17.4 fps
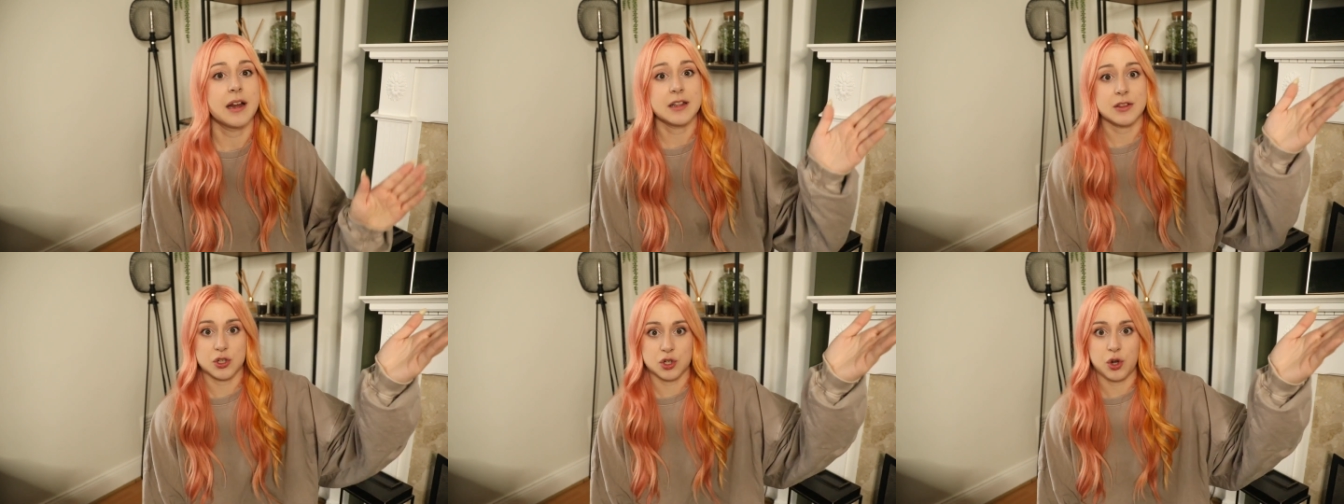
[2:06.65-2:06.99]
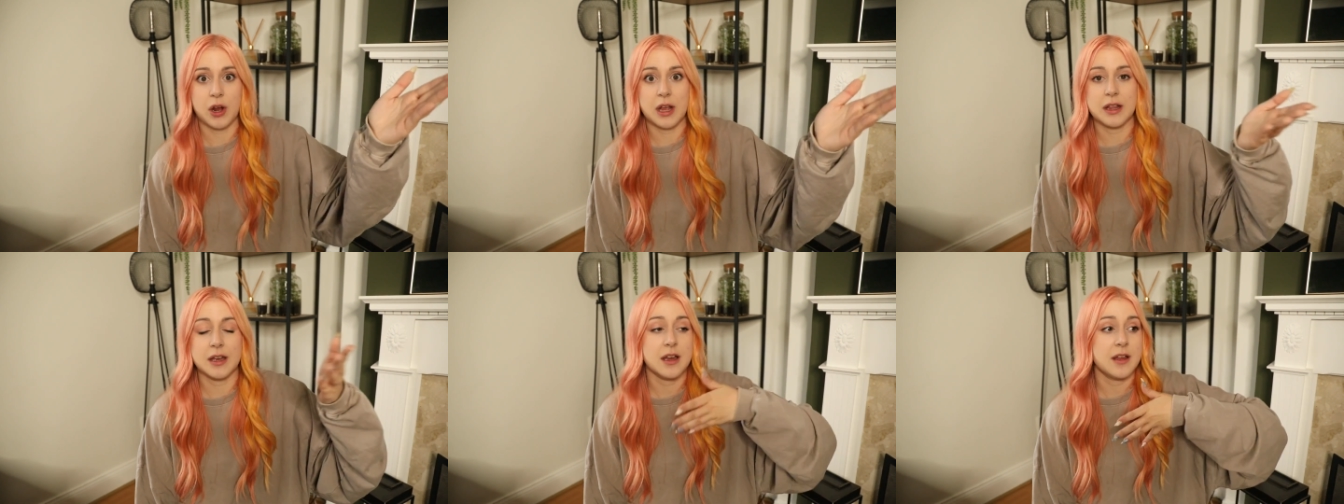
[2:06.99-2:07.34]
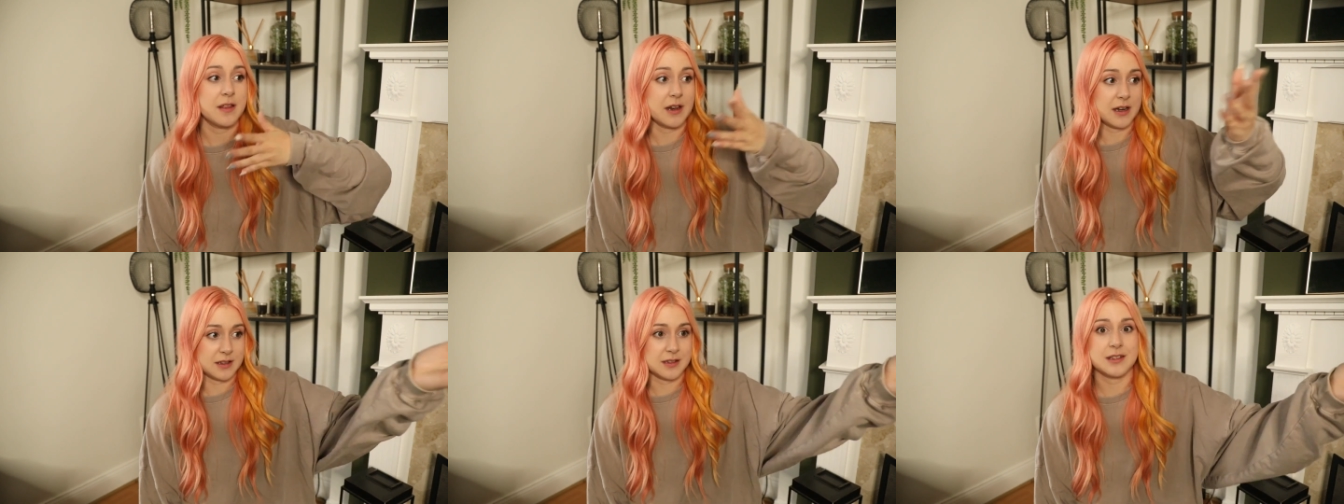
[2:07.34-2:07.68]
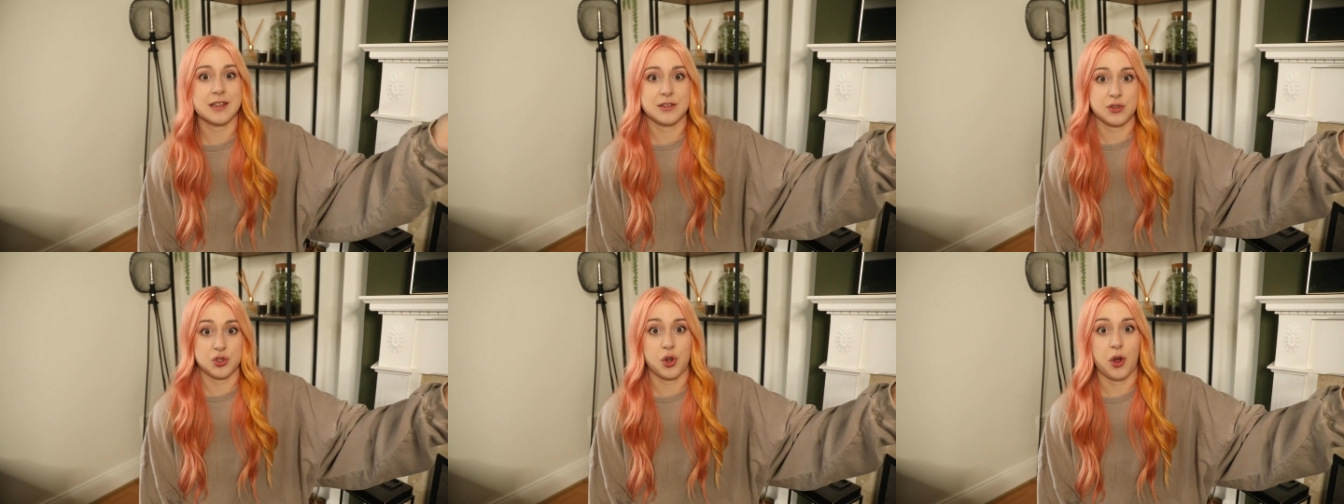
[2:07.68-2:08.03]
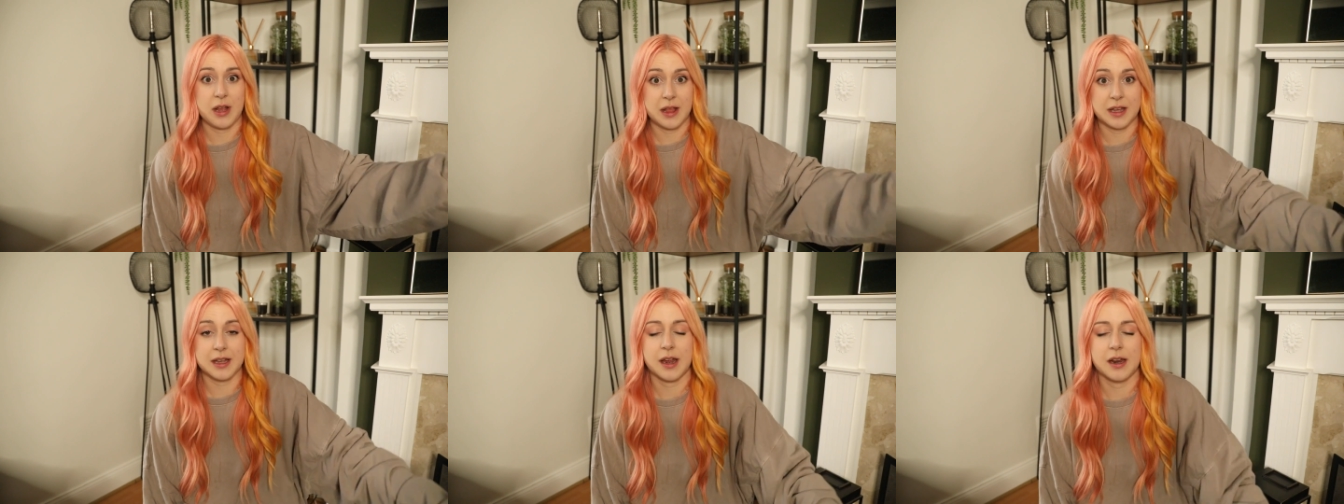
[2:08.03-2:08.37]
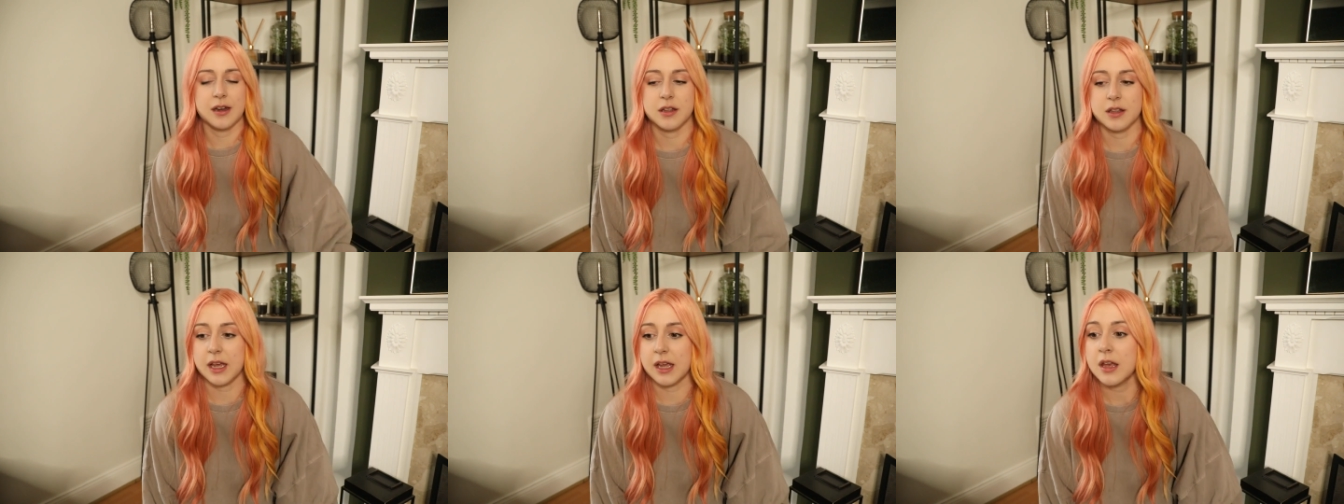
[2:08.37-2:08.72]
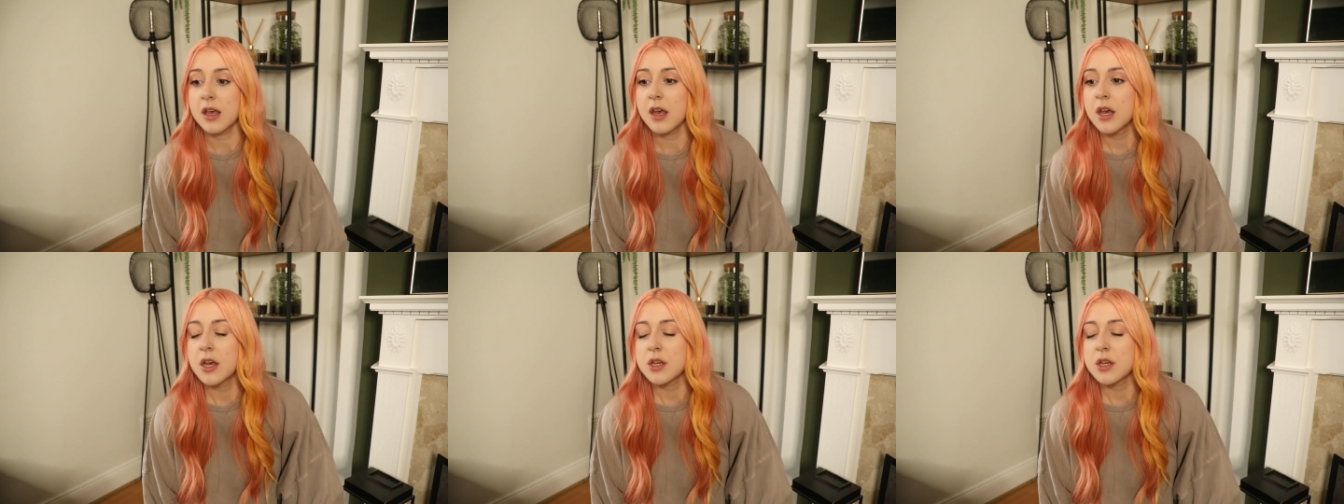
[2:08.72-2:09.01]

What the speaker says: I need the toilet, and then it says toilet kind of thing.